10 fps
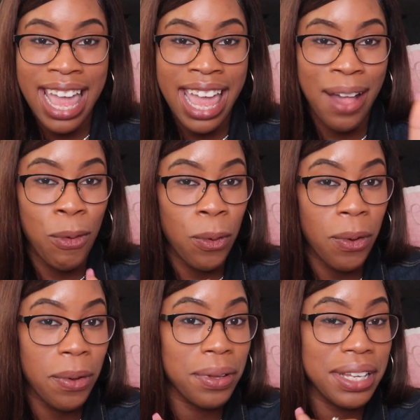At
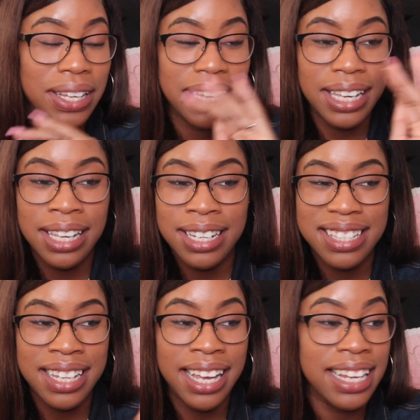all. In the
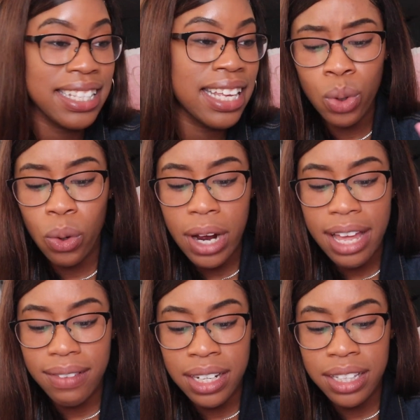slightest. Or
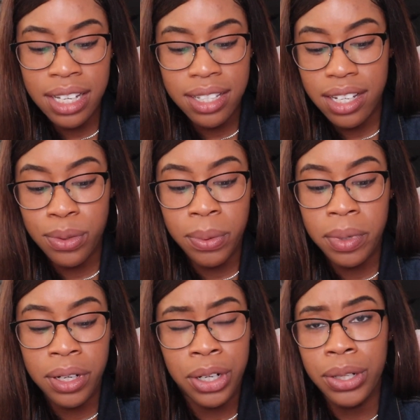have anything sexual
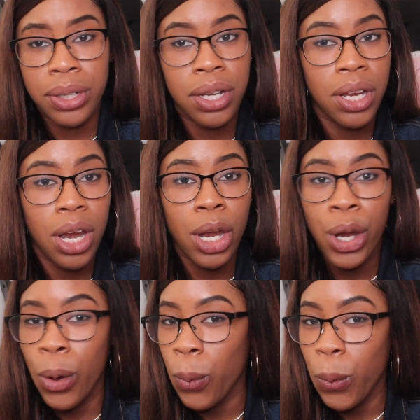with a girl.
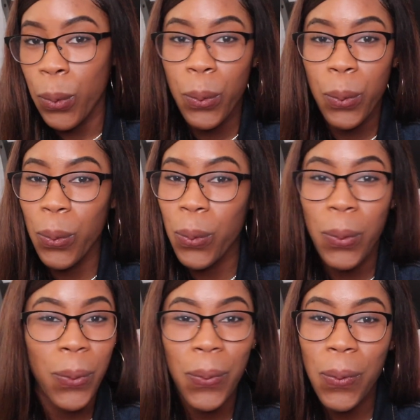No.
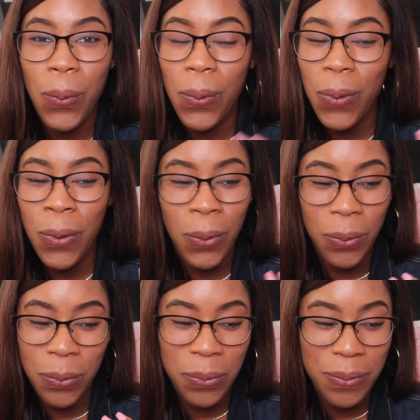No.
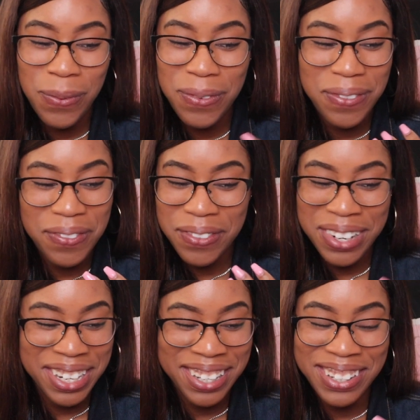
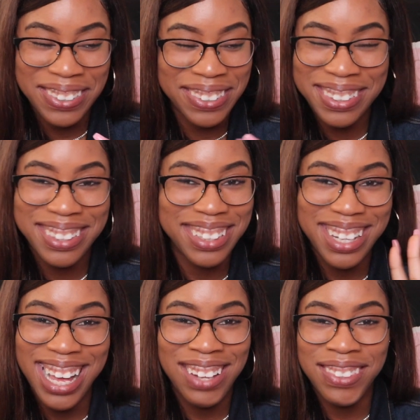No.
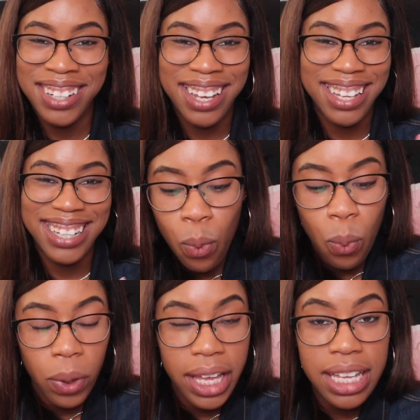I would not.
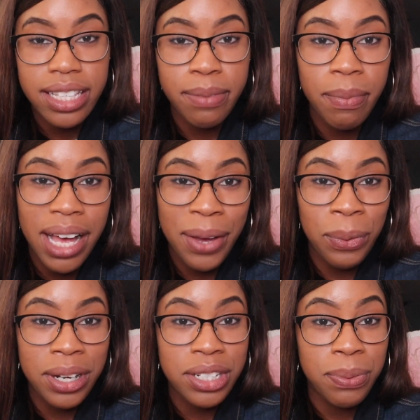What is my
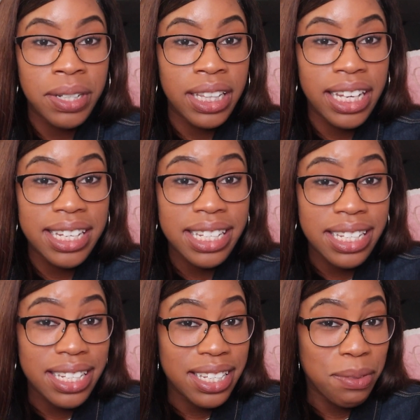worst
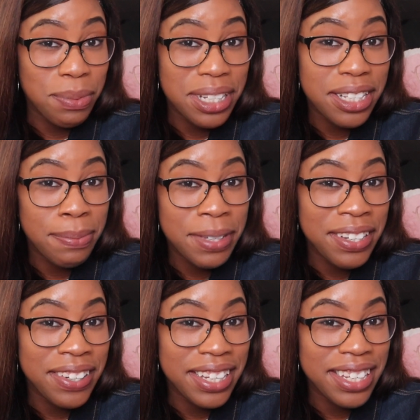relationship
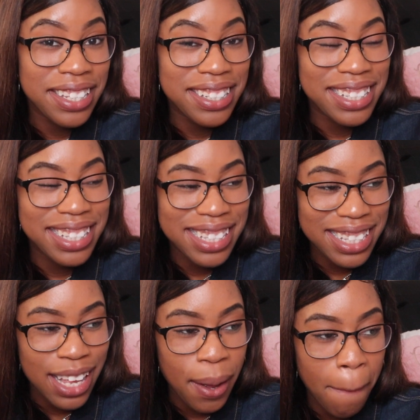
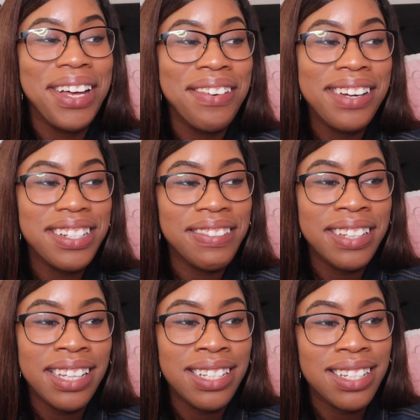experience? My worst
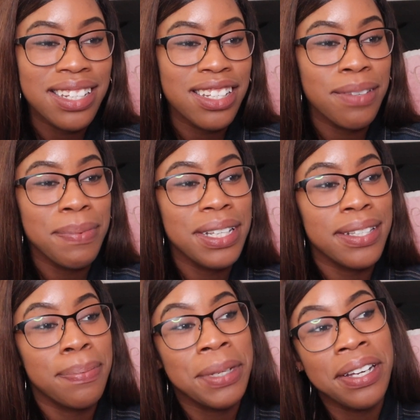relationship
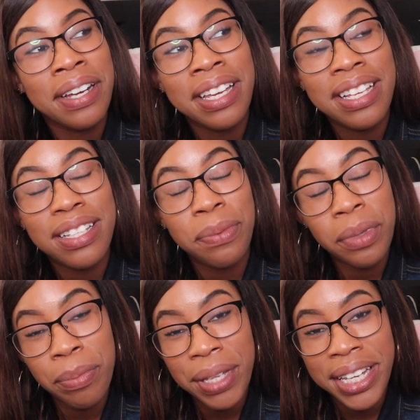experience
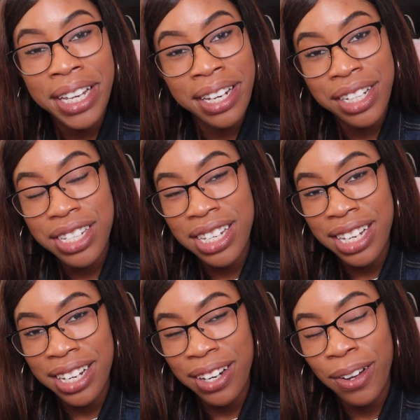would be getting
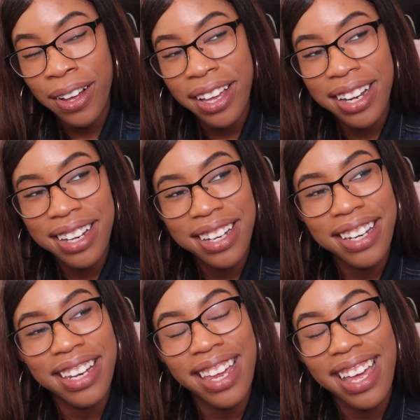cheated on.
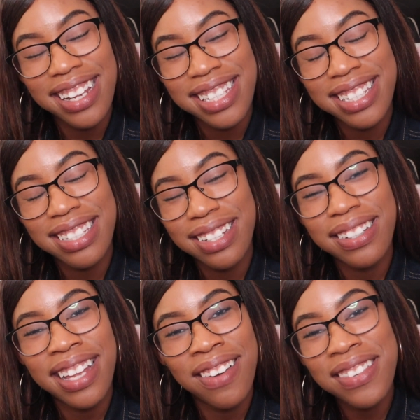
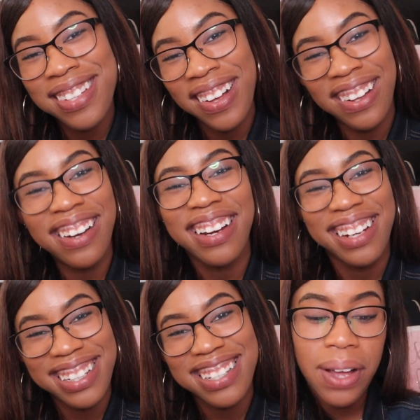That was
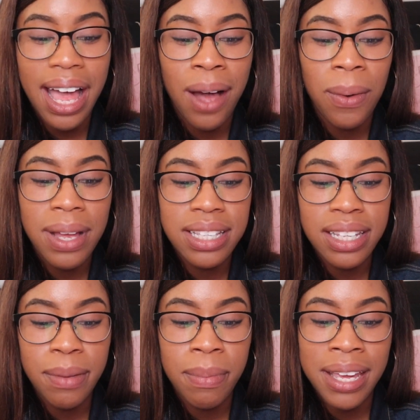hard. But how
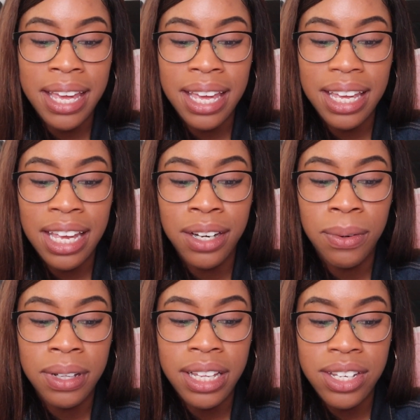was it being in
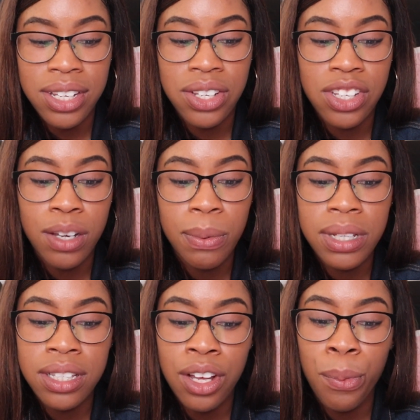a relationship
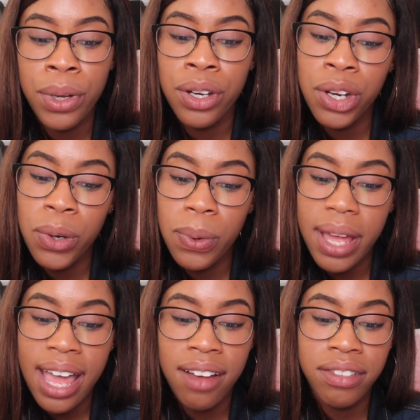with someone new
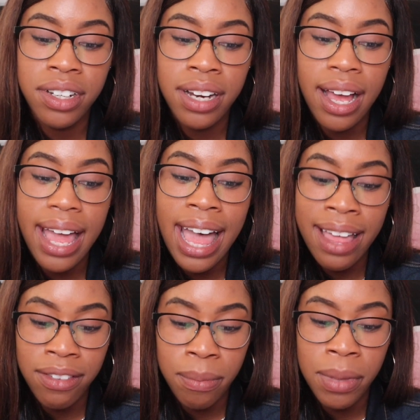after not
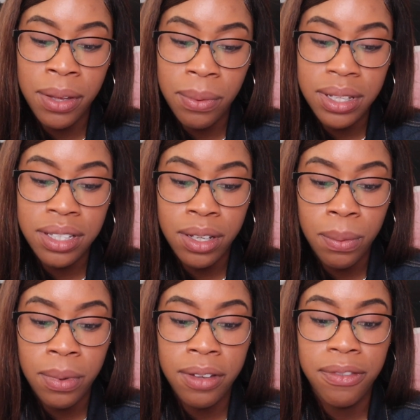having been with
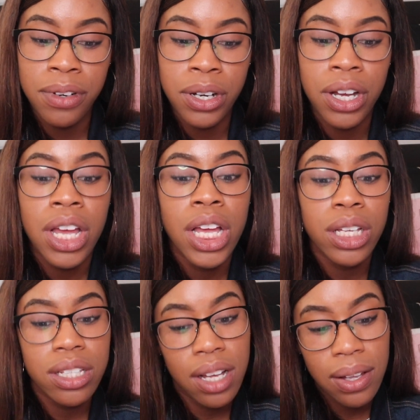someone for
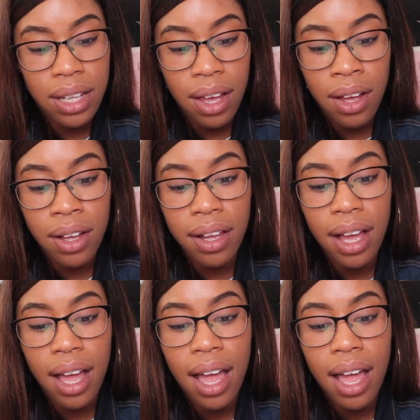so long?